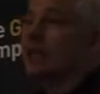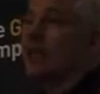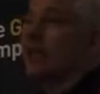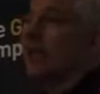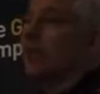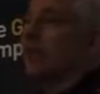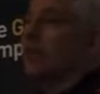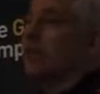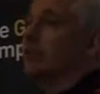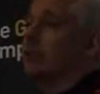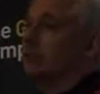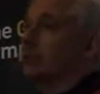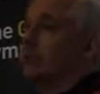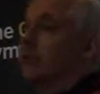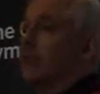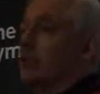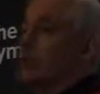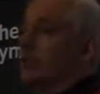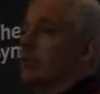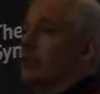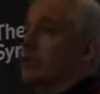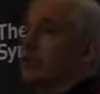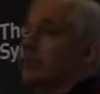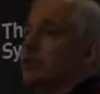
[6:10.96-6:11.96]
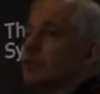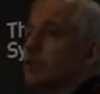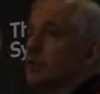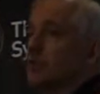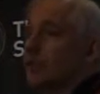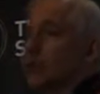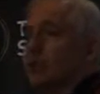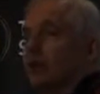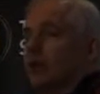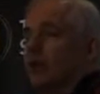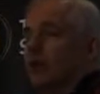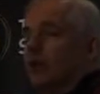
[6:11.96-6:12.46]
salient features
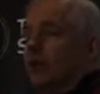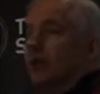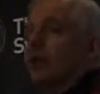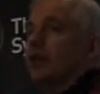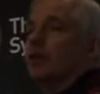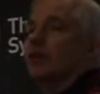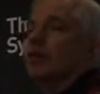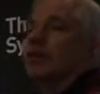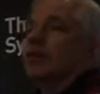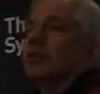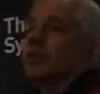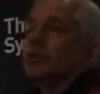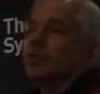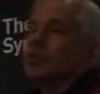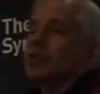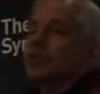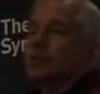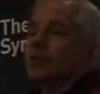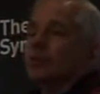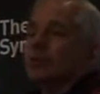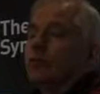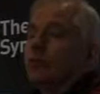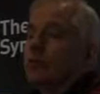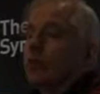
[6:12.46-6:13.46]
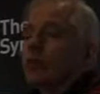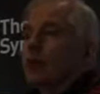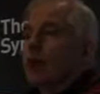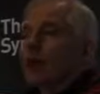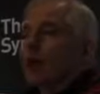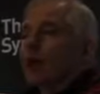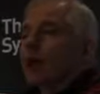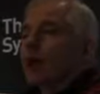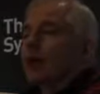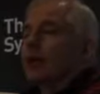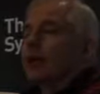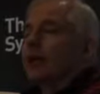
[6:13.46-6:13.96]
so that you
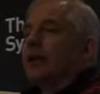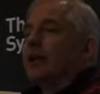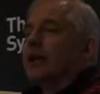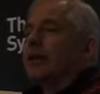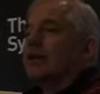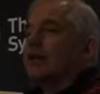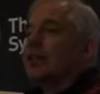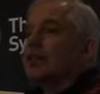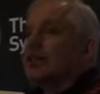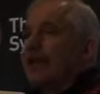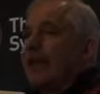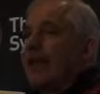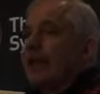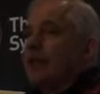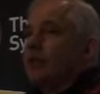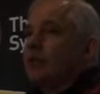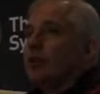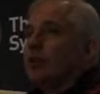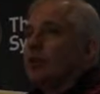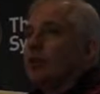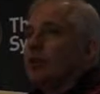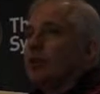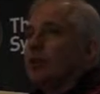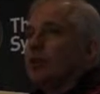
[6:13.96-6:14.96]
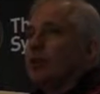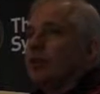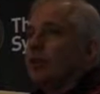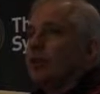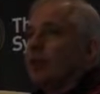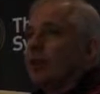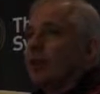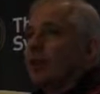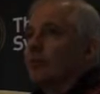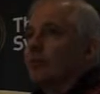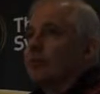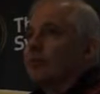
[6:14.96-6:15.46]
can understand where money
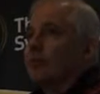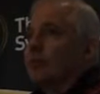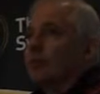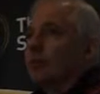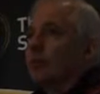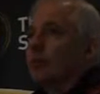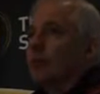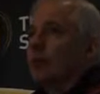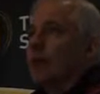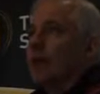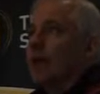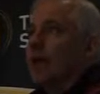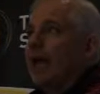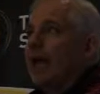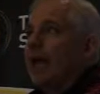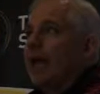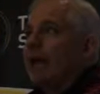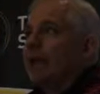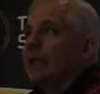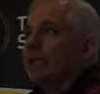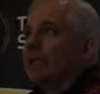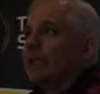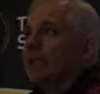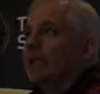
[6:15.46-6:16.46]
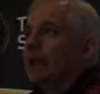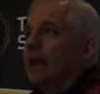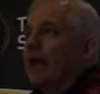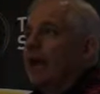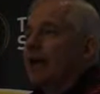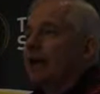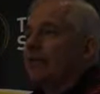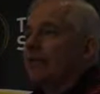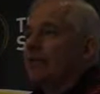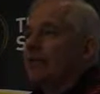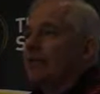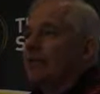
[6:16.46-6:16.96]
comes from and
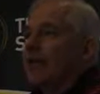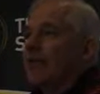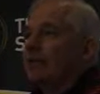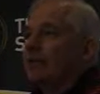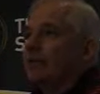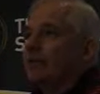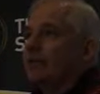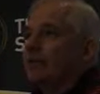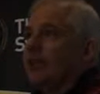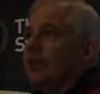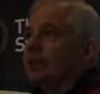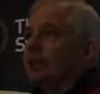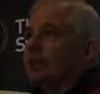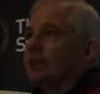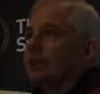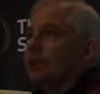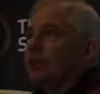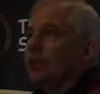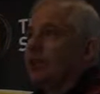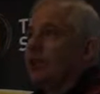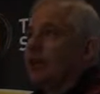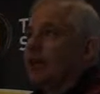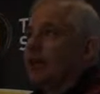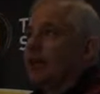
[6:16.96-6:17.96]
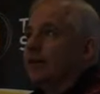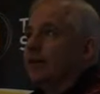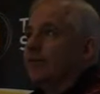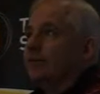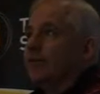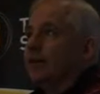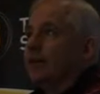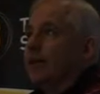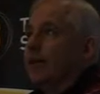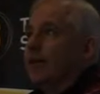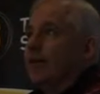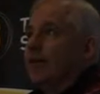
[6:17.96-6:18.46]
understand the effect on your
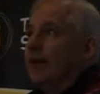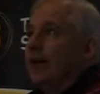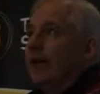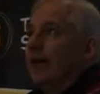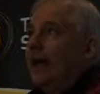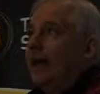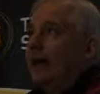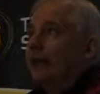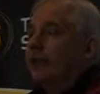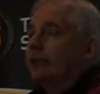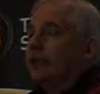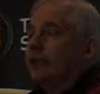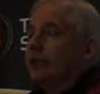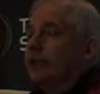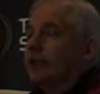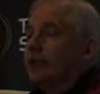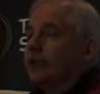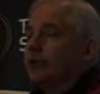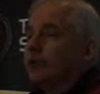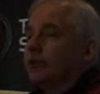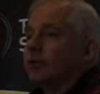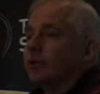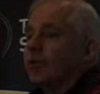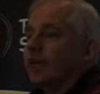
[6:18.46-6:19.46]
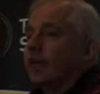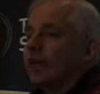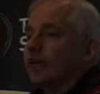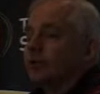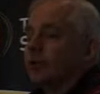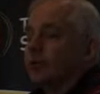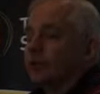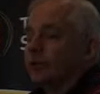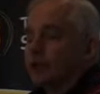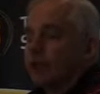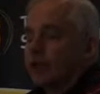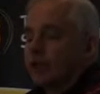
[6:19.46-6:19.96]
life. And if you ever get into an
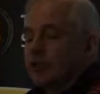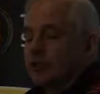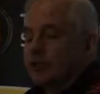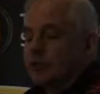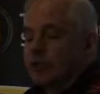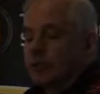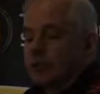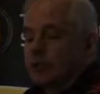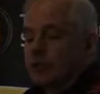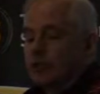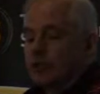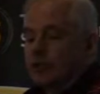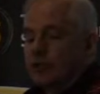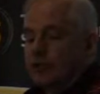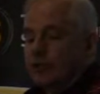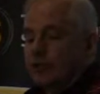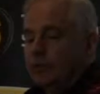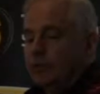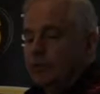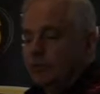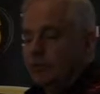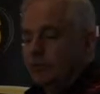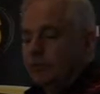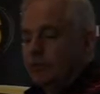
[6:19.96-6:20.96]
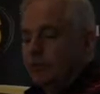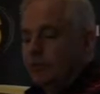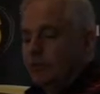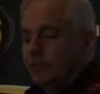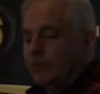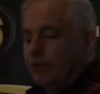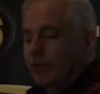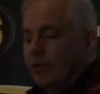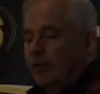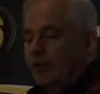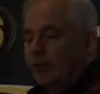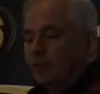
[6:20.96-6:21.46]
argument with one of these people, you'll
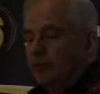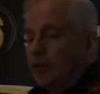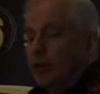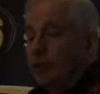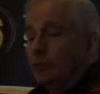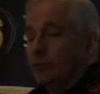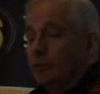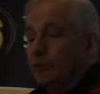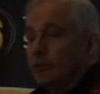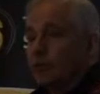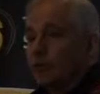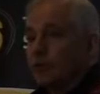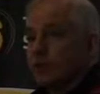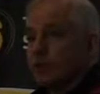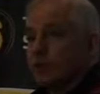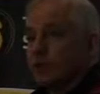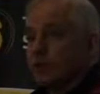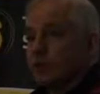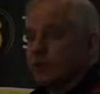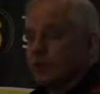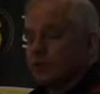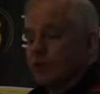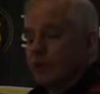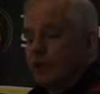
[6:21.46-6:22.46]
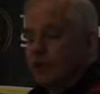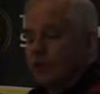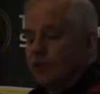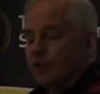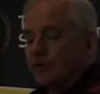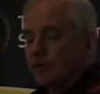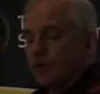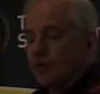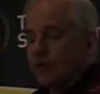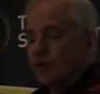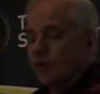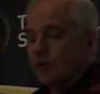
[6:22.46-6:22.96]
know the main points and you can be fairly
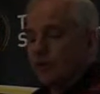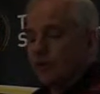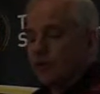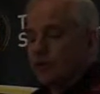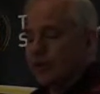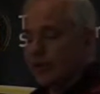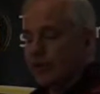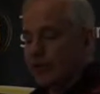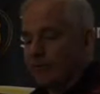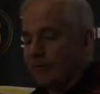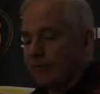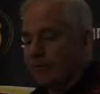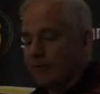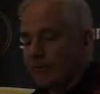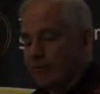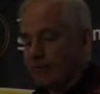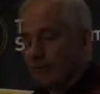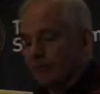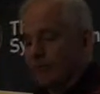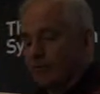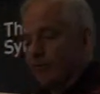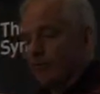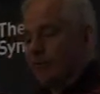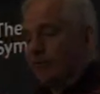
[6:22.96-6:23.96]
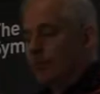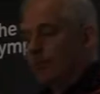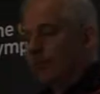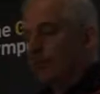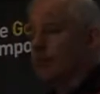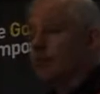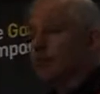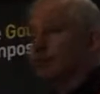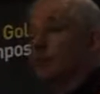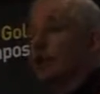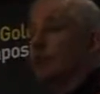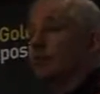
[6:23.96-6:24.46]
certain and stick up for
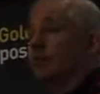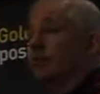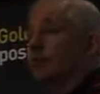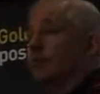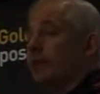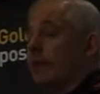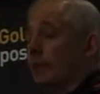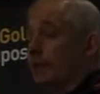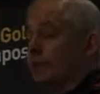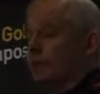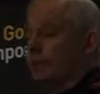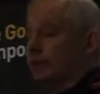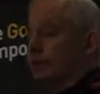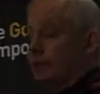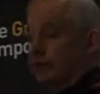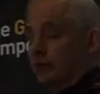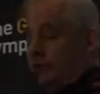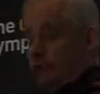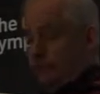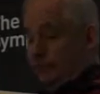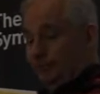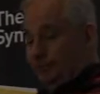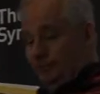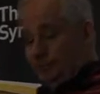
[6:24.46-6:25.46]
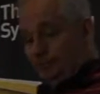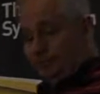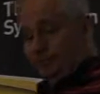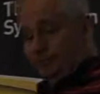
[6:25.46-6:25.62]
yourself, because they will bamboozle you.